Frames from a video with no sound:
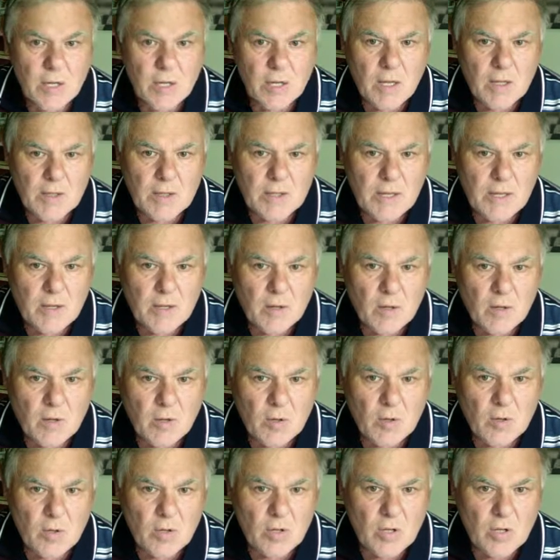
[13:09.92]
Now,
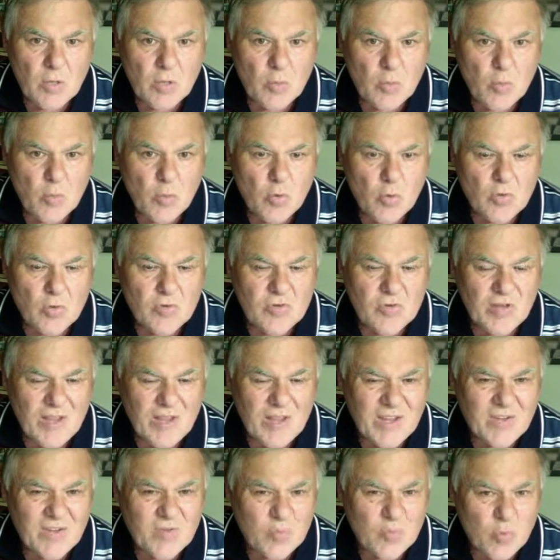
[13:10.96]
rook
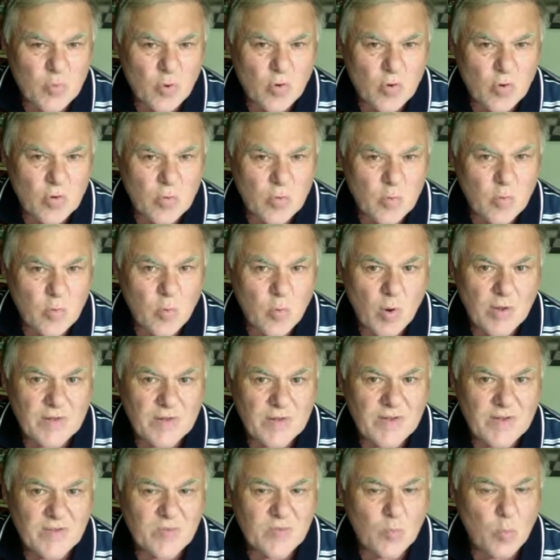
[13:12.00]
takes rook. White
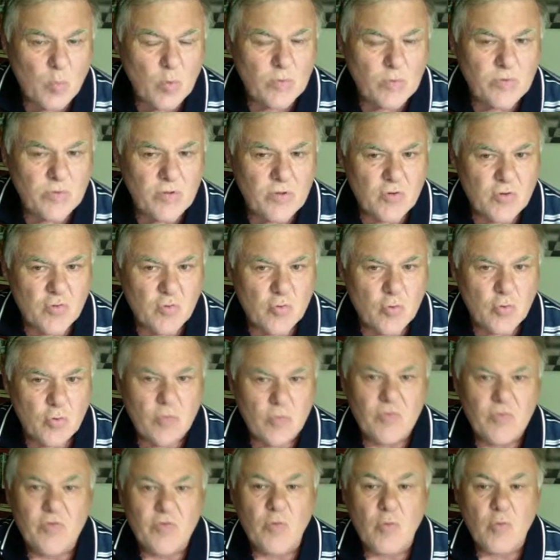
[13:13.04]
doesn't want the draw.
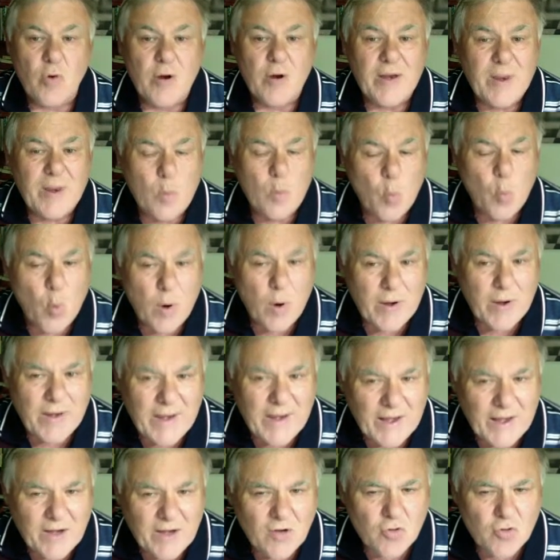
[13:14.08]
So white had
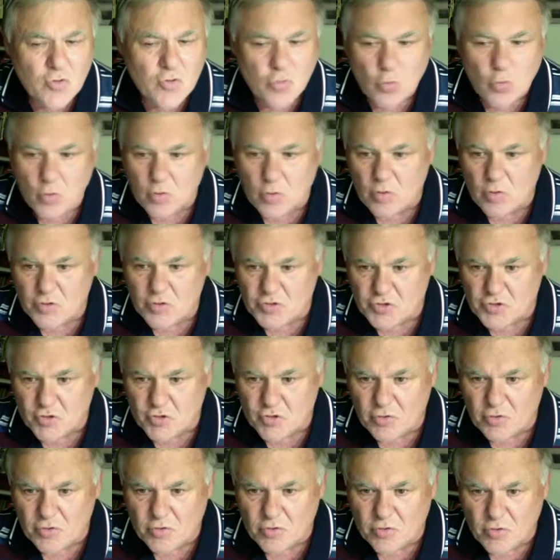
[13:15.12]
a draw. I'll show
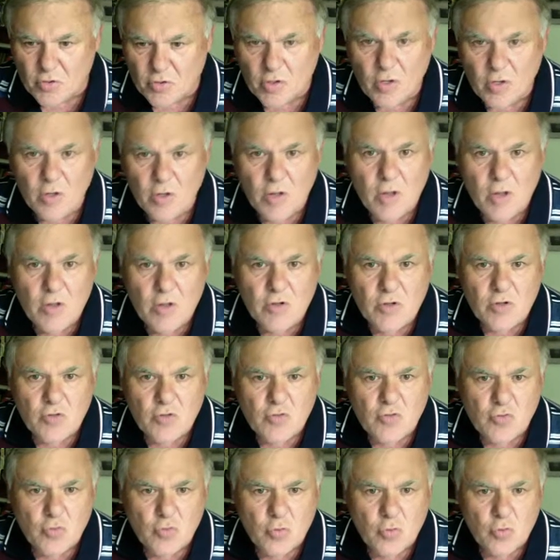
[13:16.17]
you the
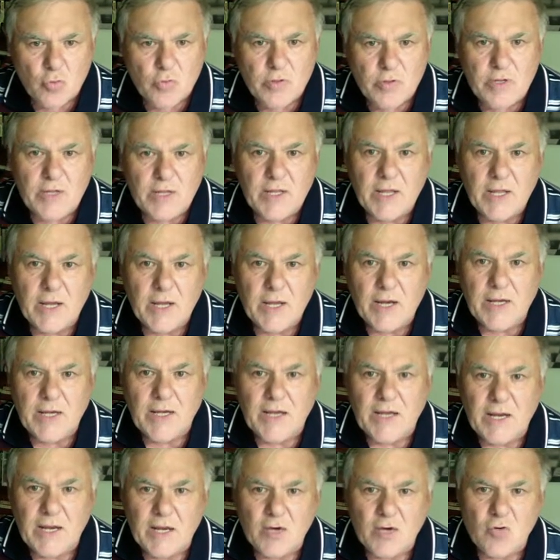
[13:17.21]
draw that he had. He
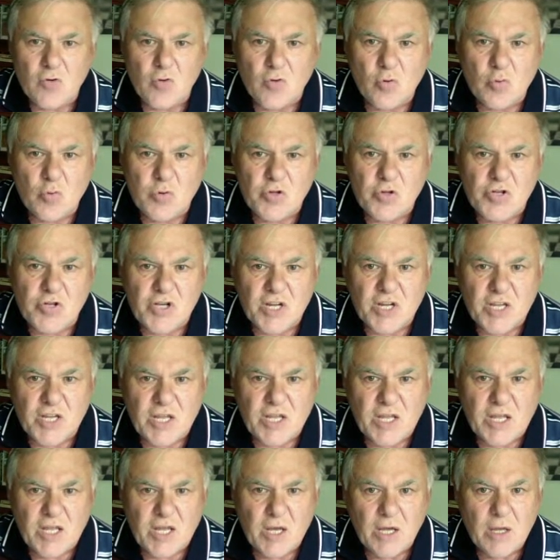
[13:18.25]
had a draw with check
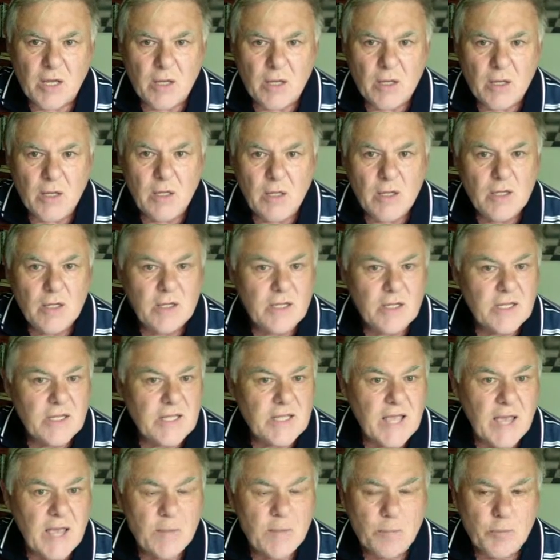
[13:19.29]
here. Now, you
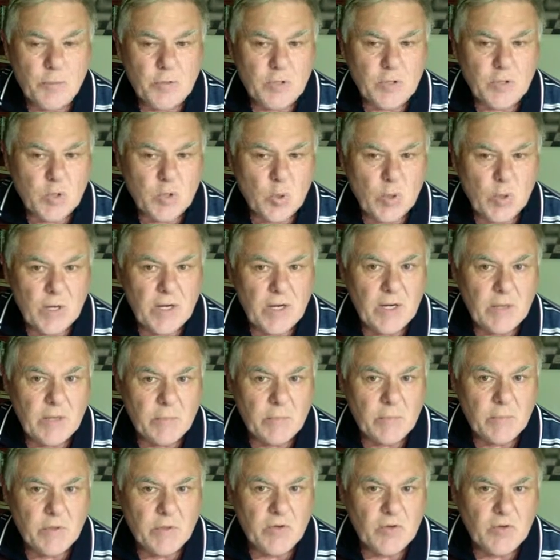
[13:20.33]
can't put the queen in
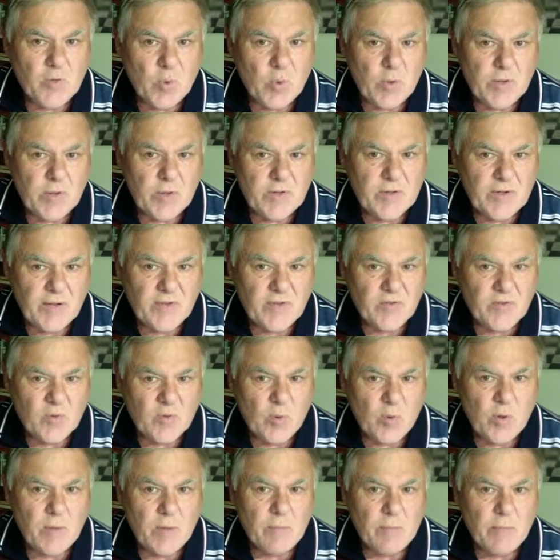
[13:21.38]
because queen takes
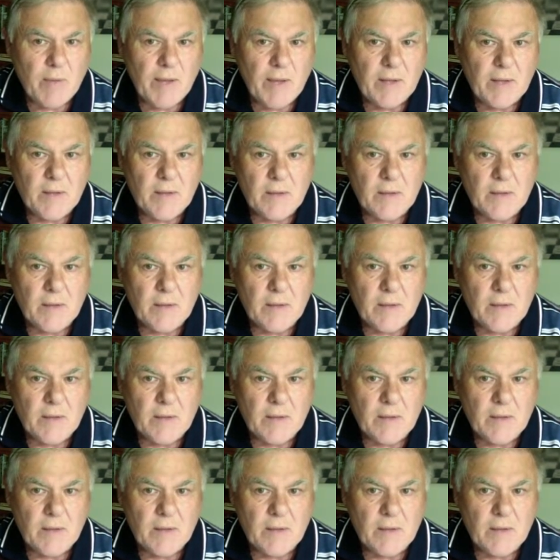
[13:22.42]
queen mate.